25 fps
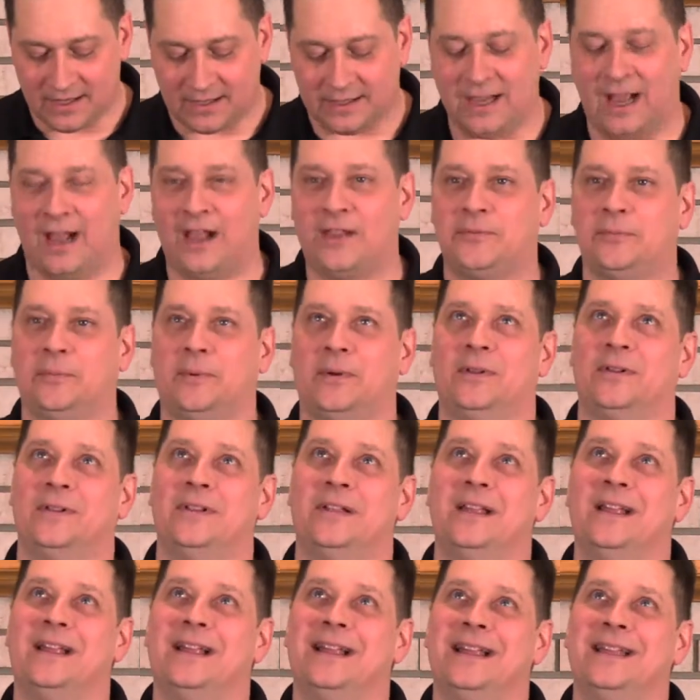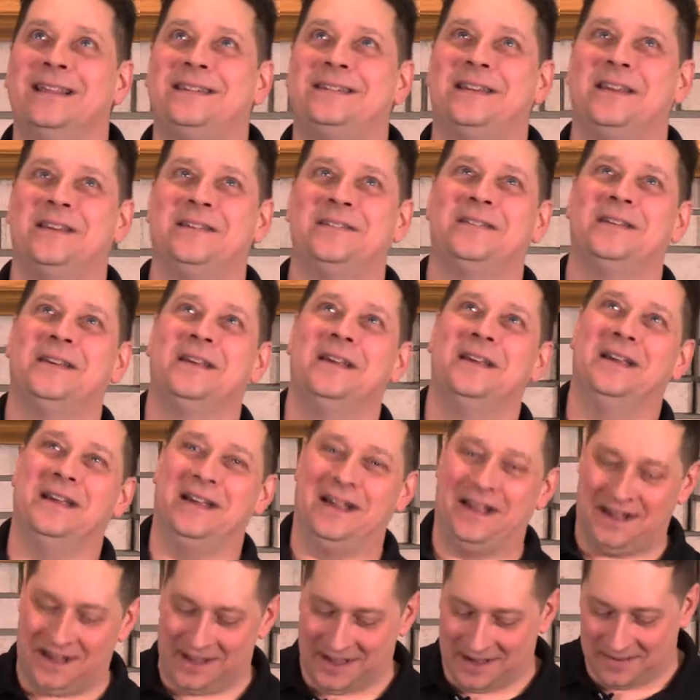Gospel. It says,
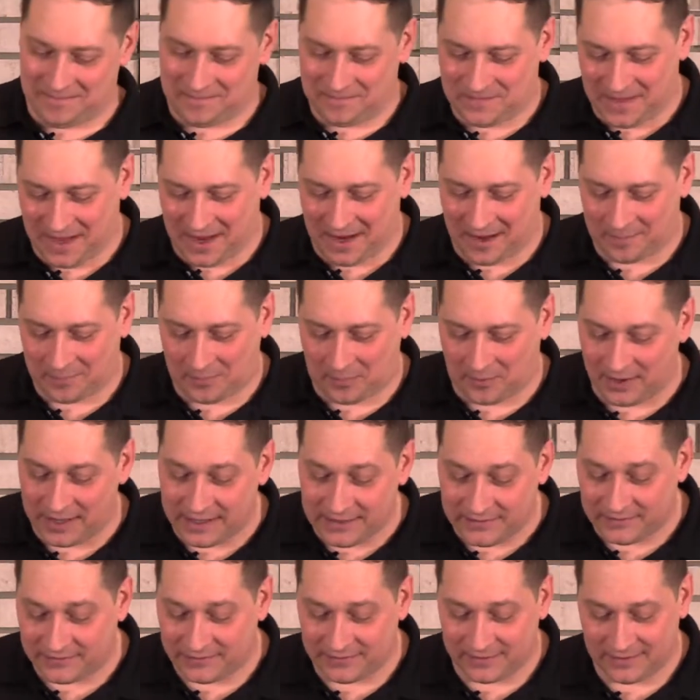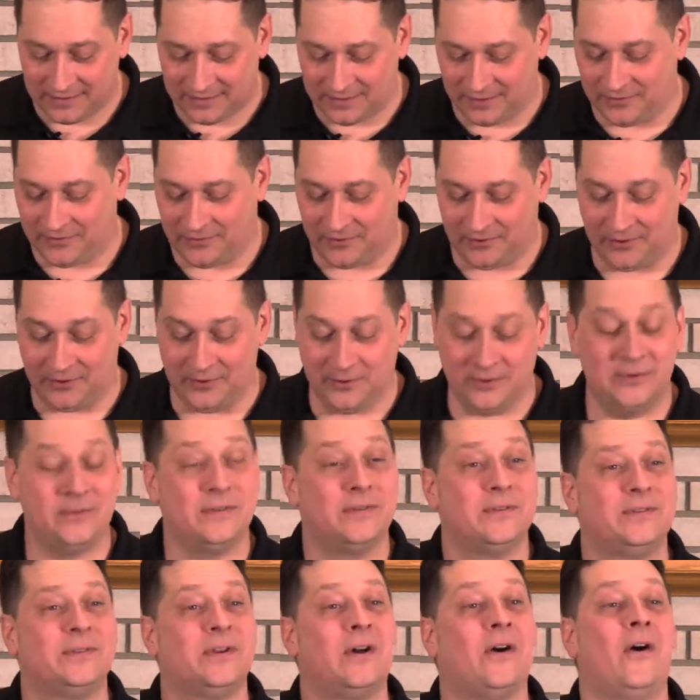uh, uh, preach the
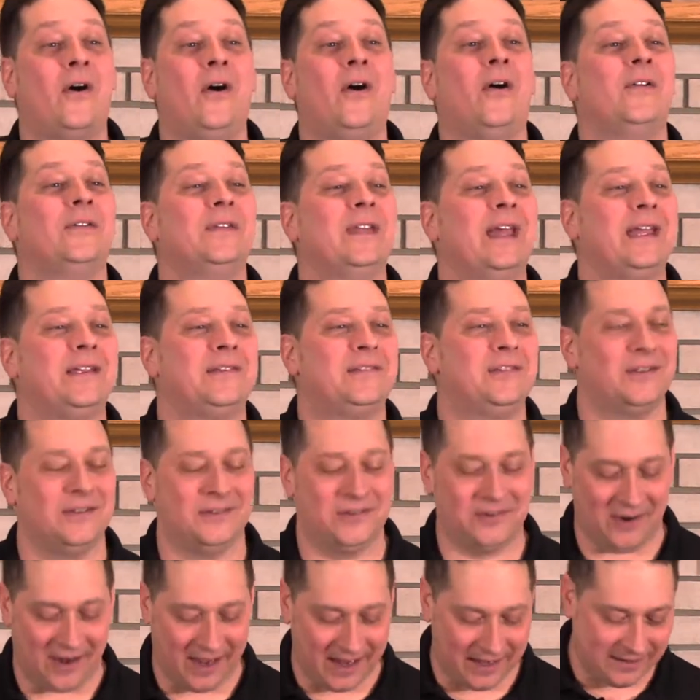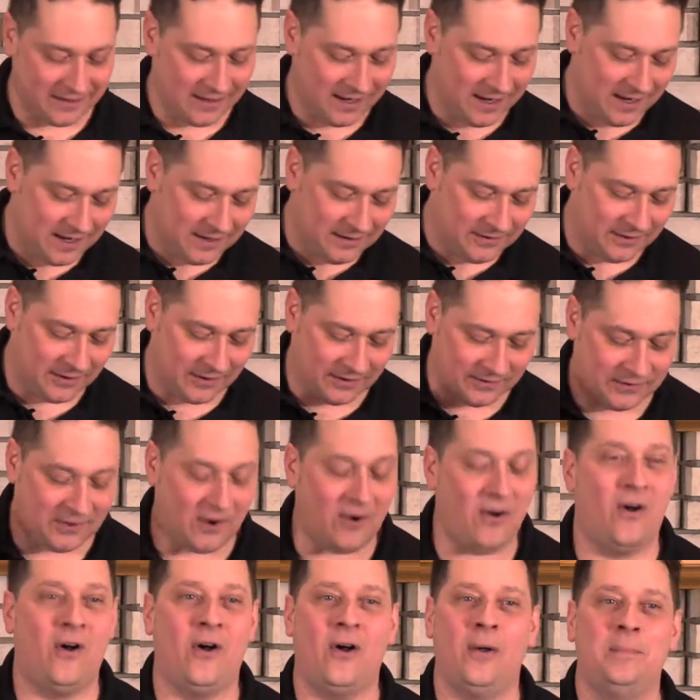truth to all nations, right? To, to
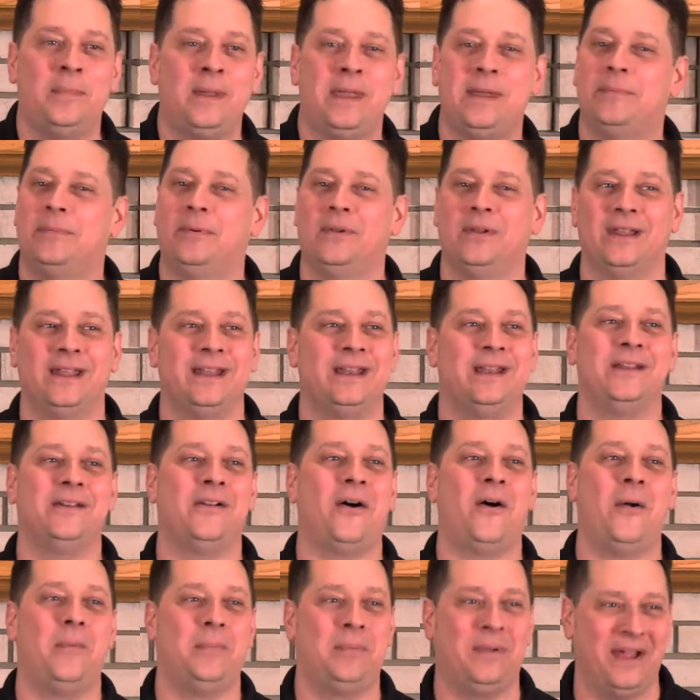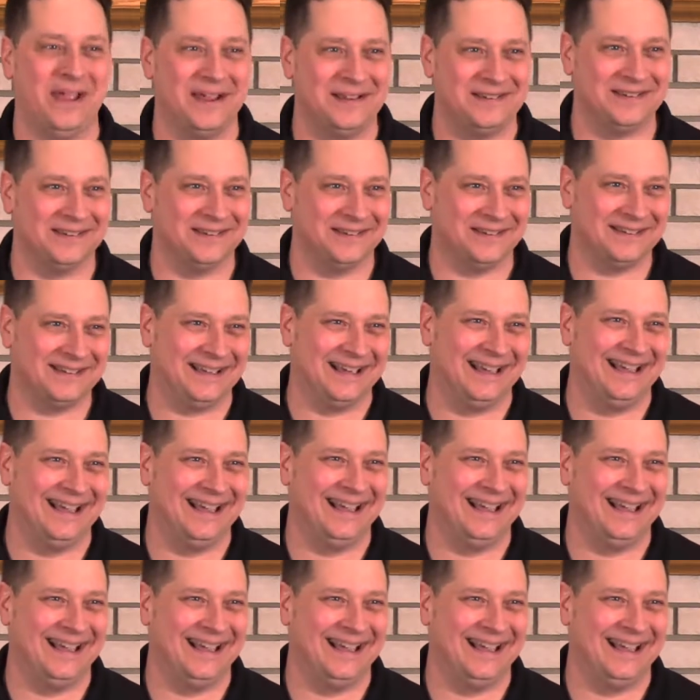all people and in all places.